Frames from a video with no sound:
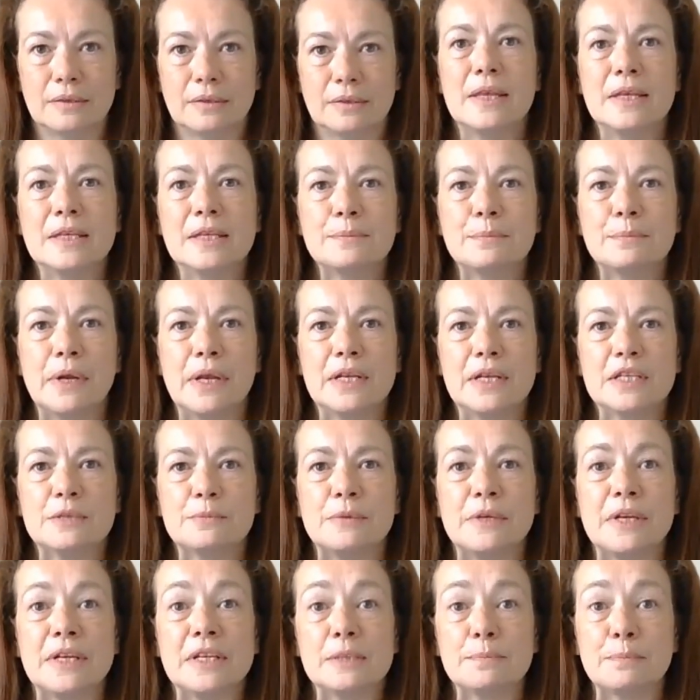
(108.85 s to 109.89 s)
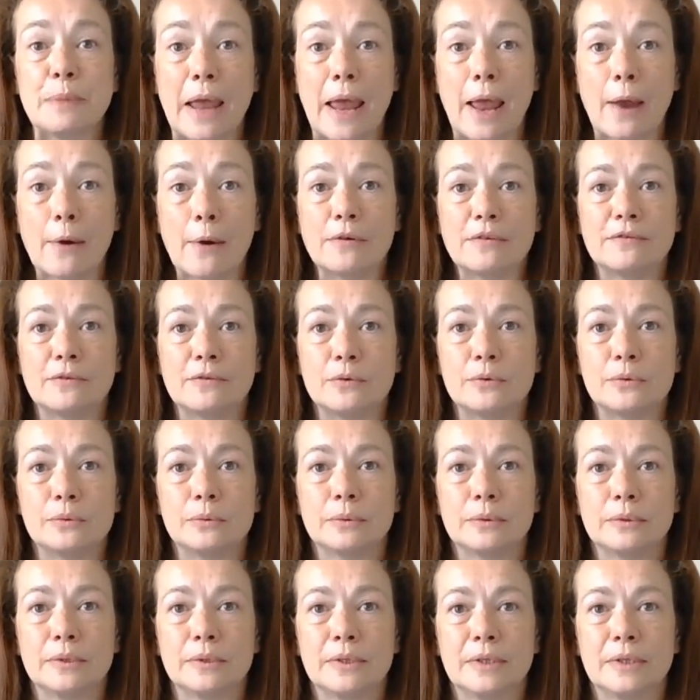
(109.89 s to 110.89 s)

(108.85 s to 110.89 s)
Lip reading: This placement is powerful.